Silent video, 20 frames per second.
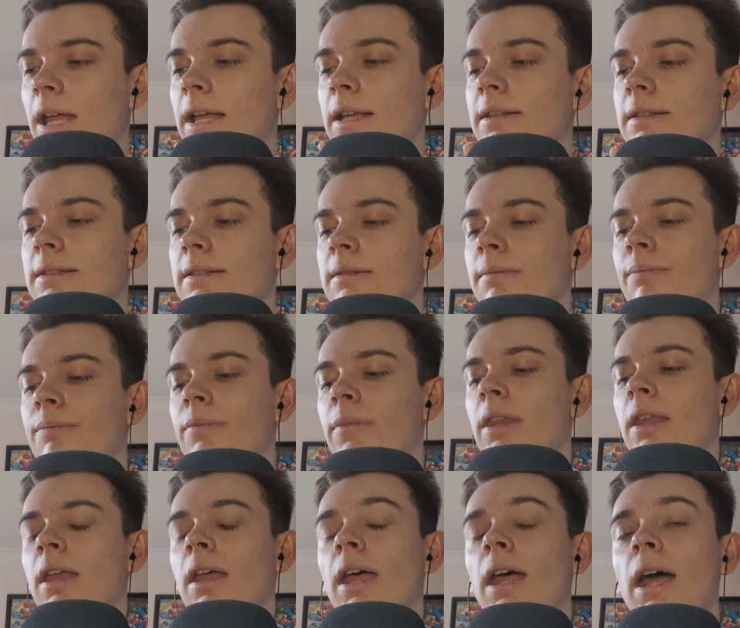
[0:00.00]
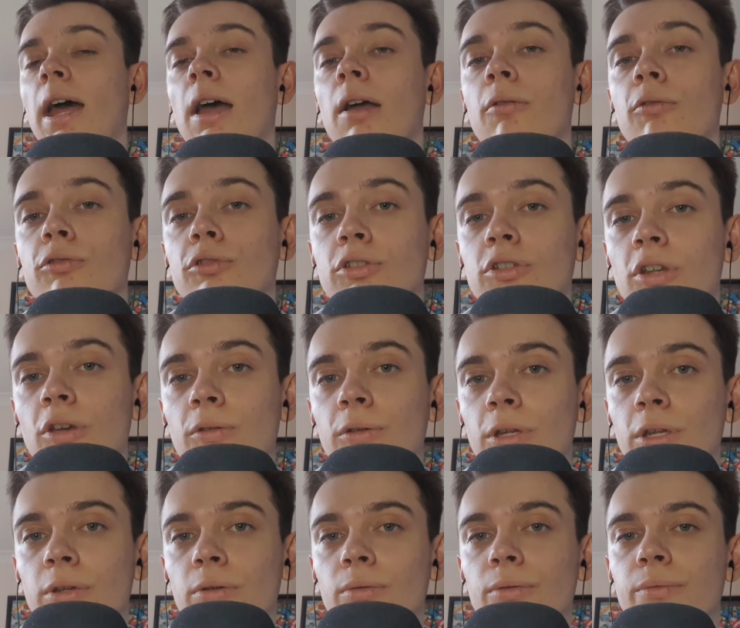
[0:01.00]
as I will show
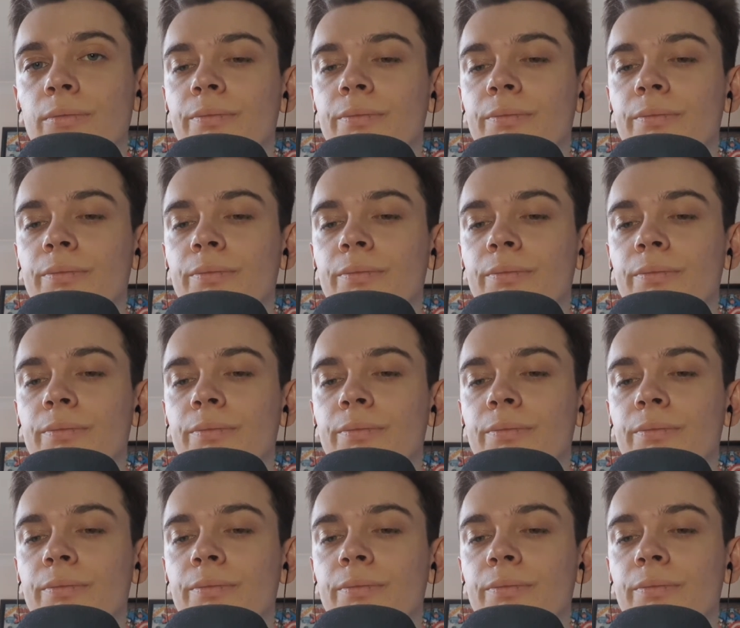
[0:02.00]
you.